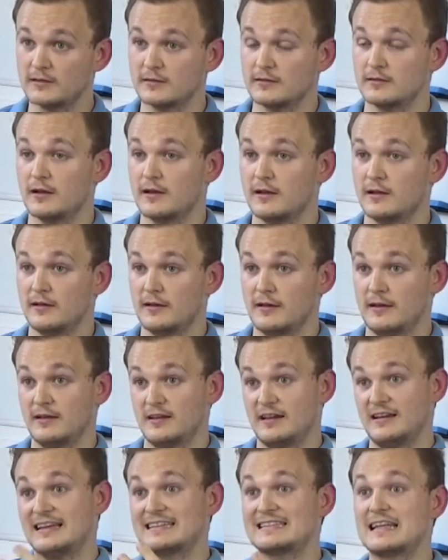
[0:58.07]

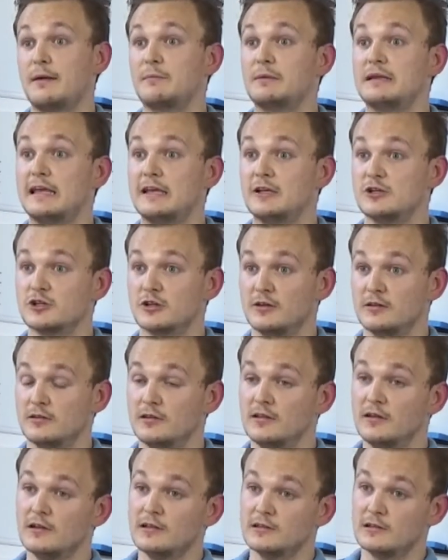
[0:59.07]
an
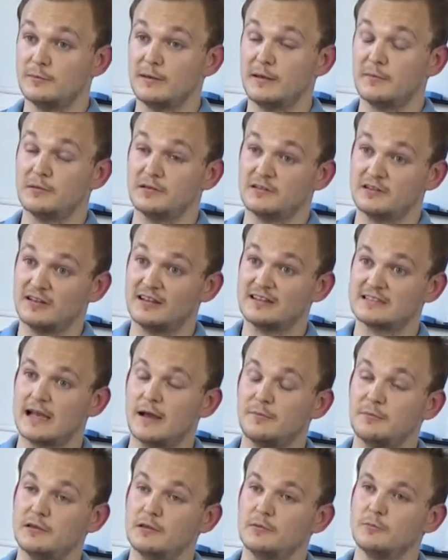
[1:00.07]
examination to be able to
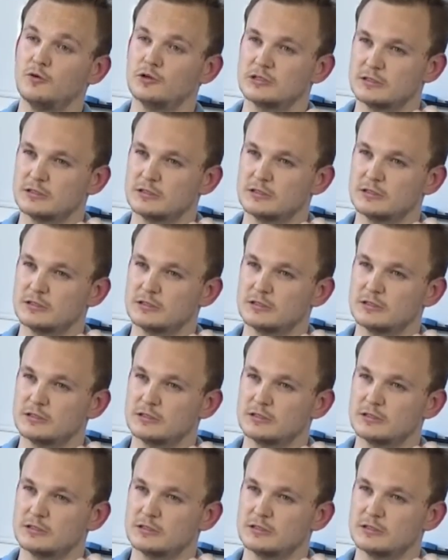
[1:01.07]
examine the more